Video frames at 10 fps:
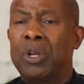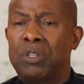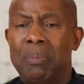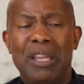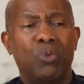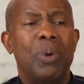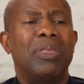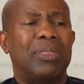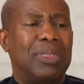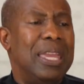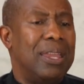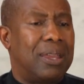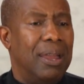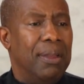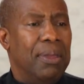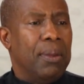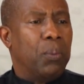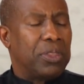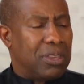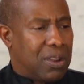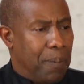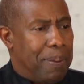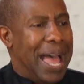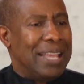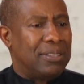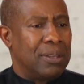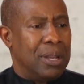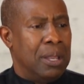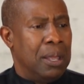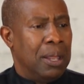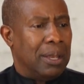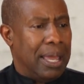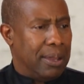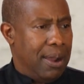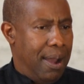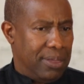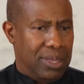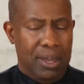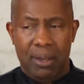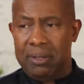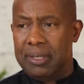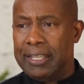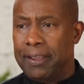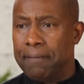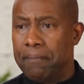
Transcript: which means we think with the capacity like God thinks.